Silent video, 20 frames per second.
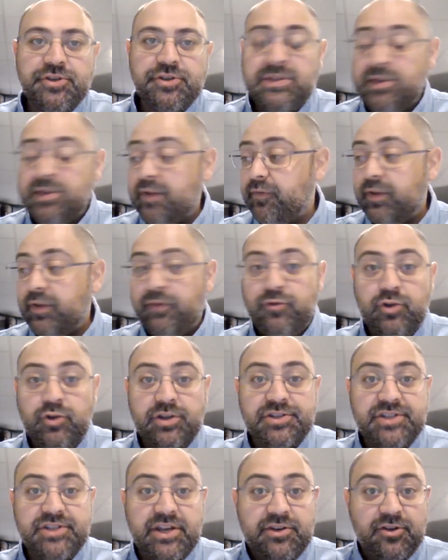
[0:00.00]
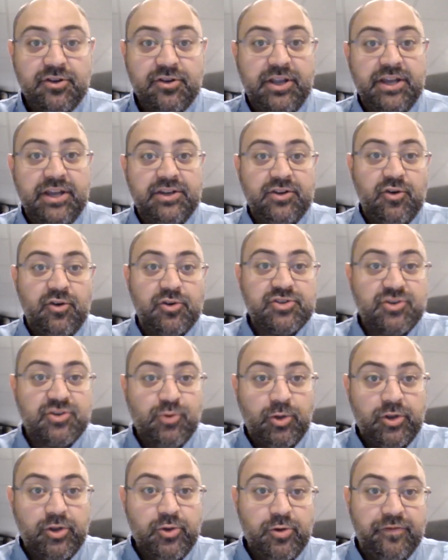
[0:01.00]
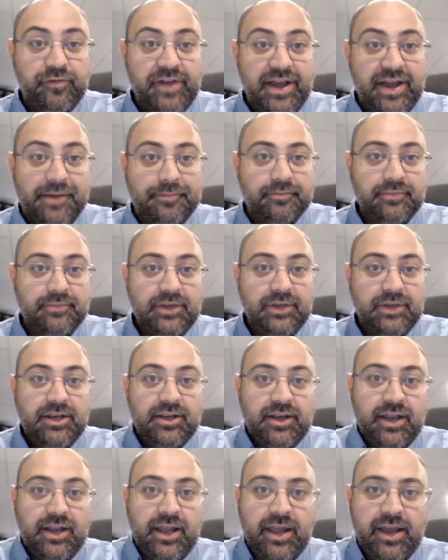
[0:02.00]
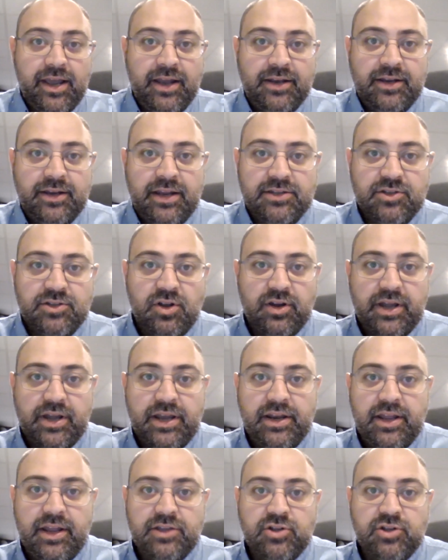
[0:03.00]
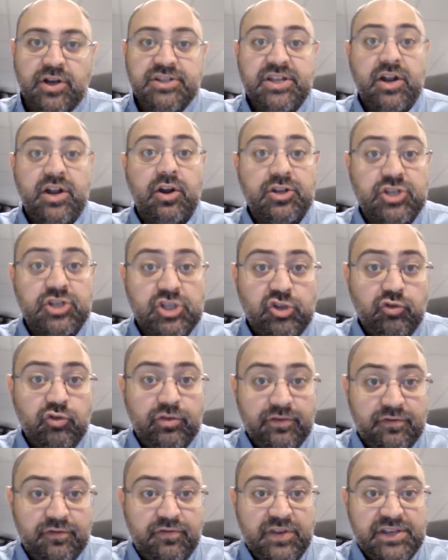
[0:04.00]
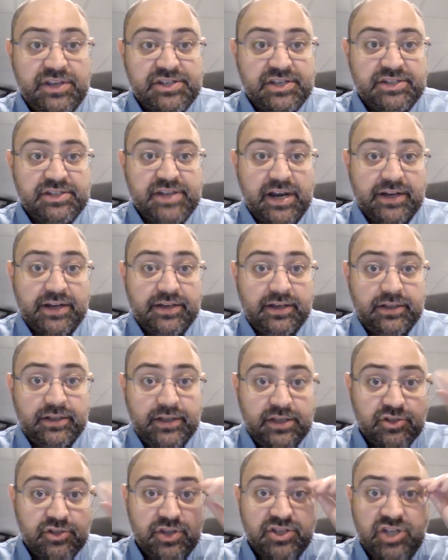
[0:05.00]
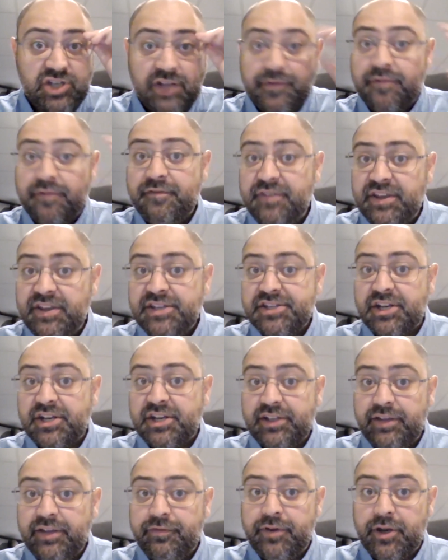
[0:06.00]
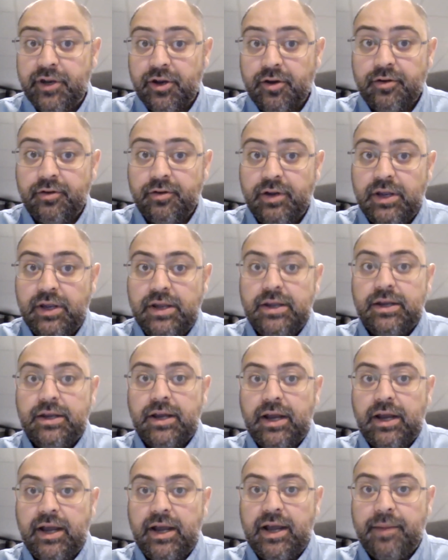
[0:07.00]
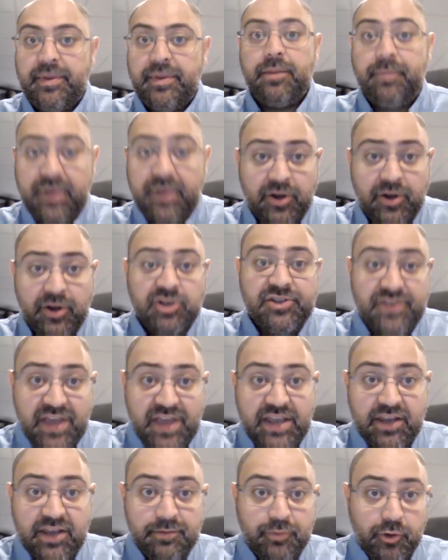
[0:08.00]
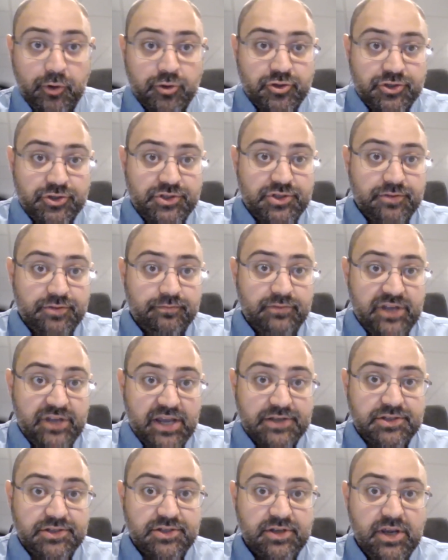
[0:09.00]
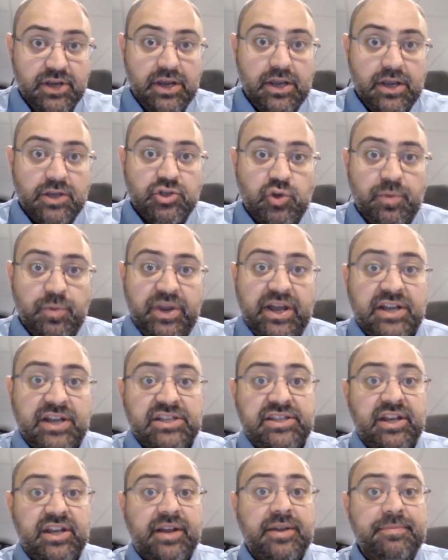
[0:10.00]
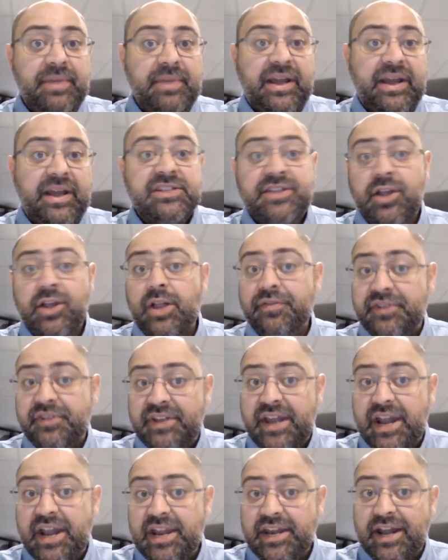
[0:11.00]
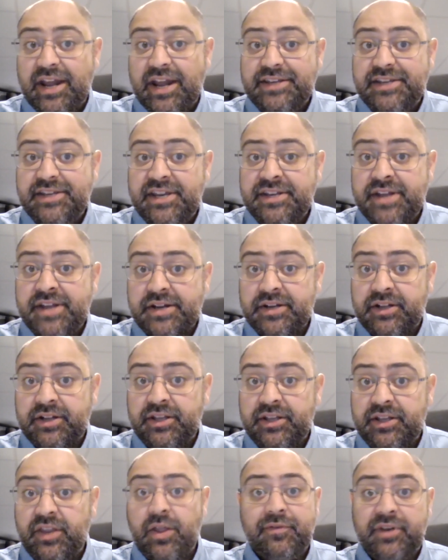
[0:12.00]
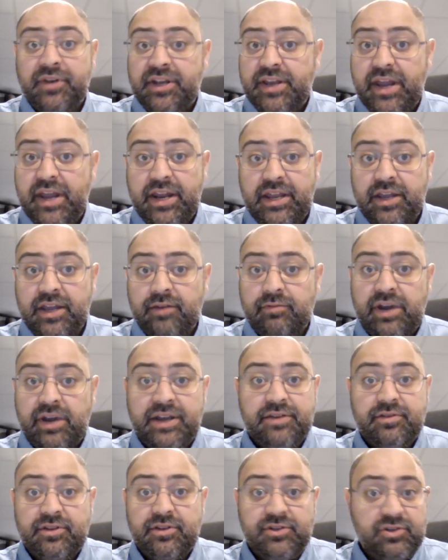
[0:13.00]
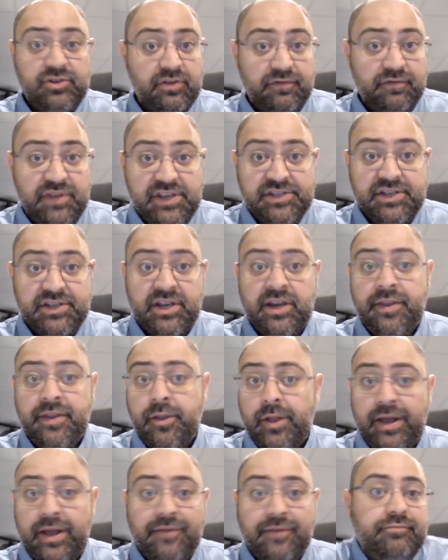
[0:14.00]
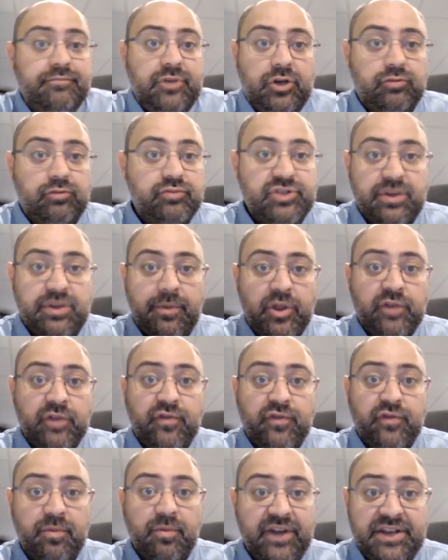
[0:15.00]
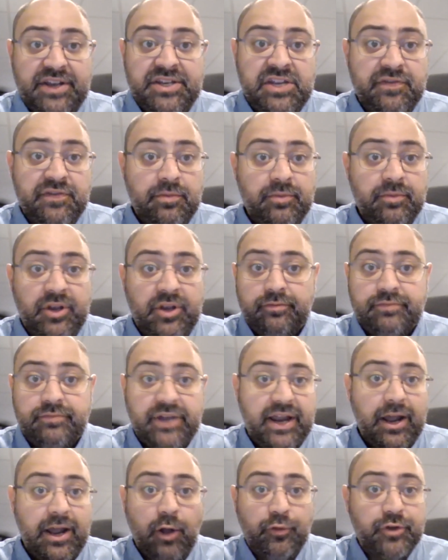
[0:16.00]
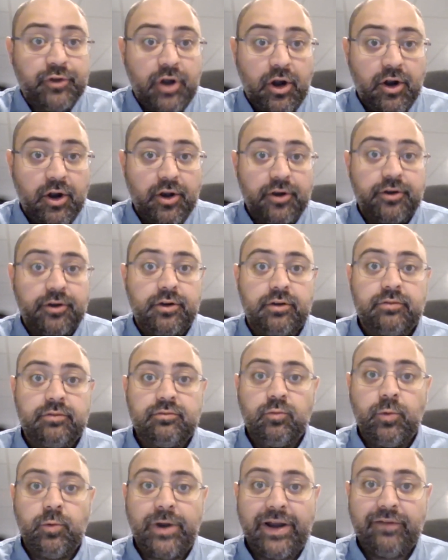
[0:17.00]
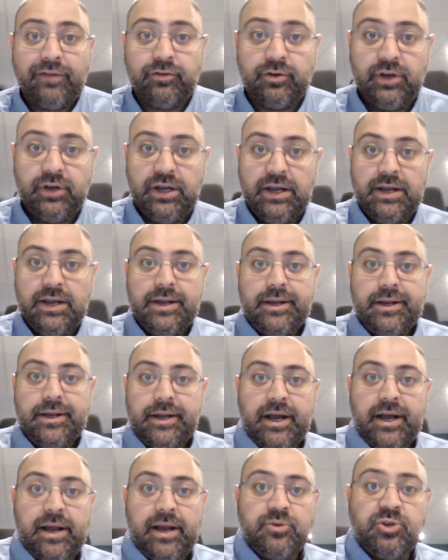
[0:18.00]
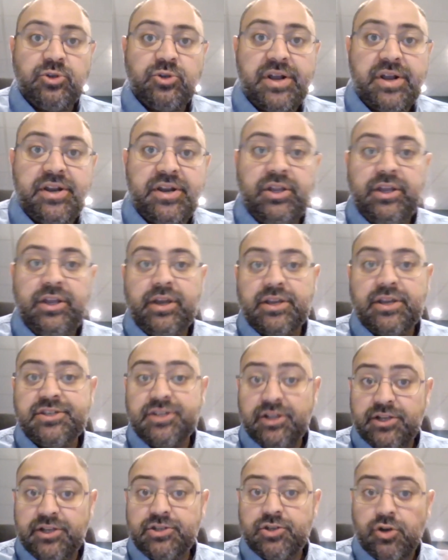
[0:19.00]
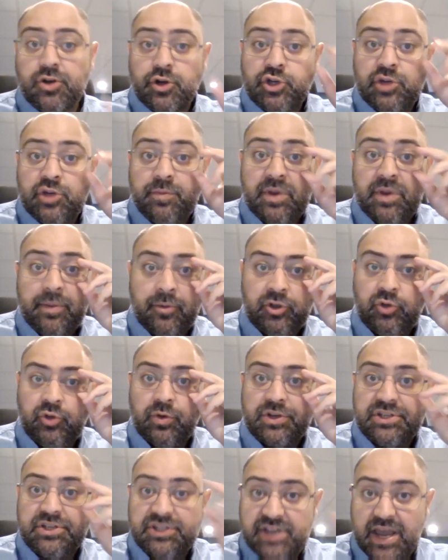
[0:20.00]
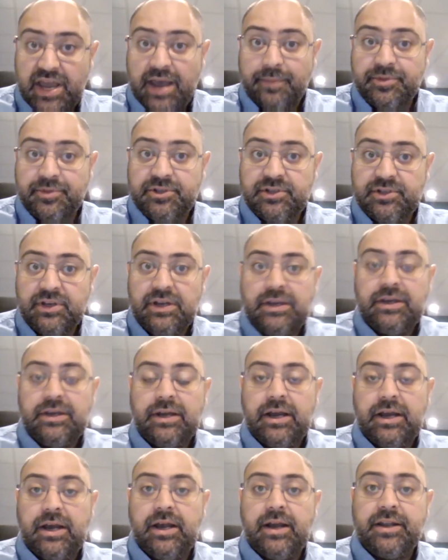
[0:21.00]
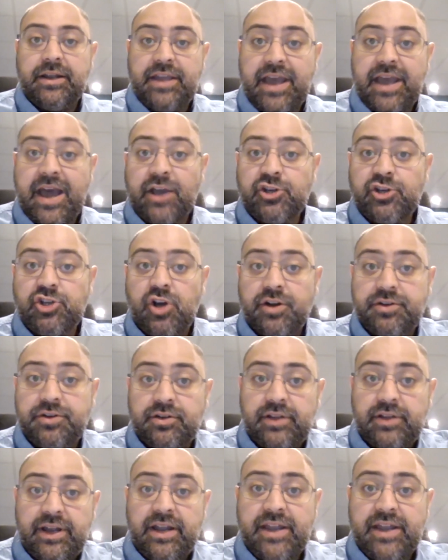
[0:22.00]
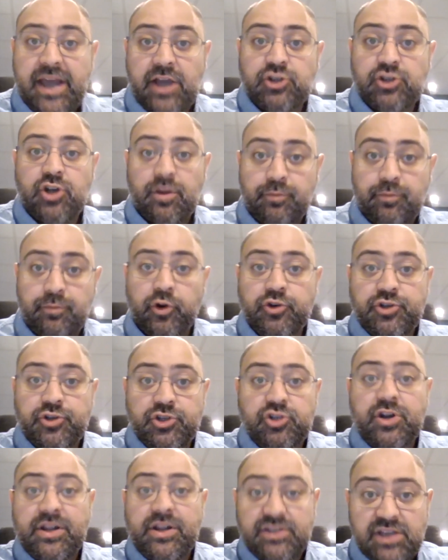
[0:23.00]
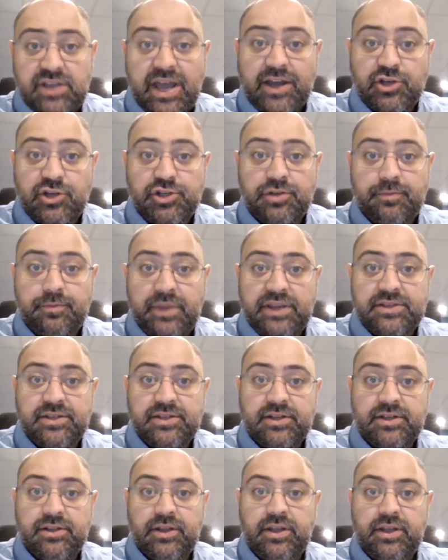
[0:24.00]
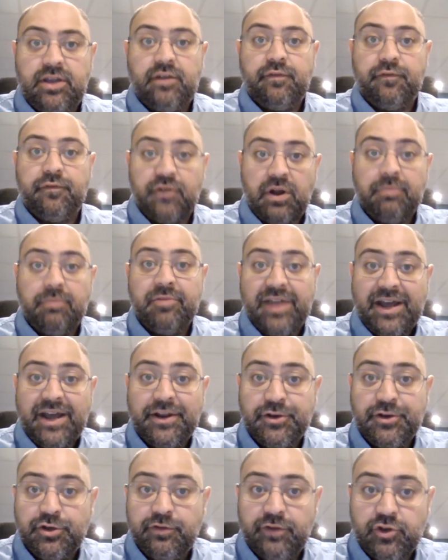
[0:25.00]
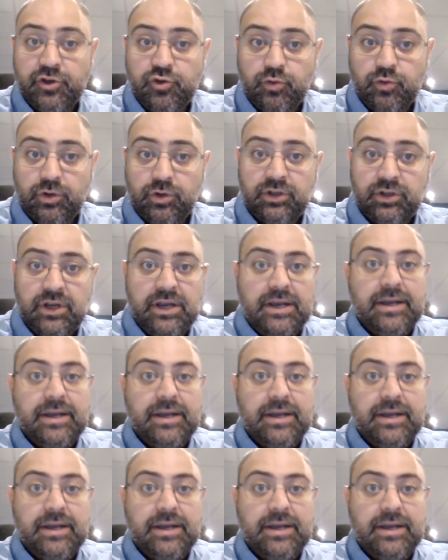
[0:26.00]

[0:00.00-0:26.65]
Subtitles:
is easy. If you can send your kid to go to school at U of M, and as long as they're on a student visa, technically, so they still have a visa to live here, it appears they can purchase. Yes. So because they'll have Canadian ID, technically, they'll have a Canadian a visa, and they'll have some other form of ID from like a health card or whatever. So technically, a solicitor should be able to accept a cash on purchase transaction, basically, from that individual.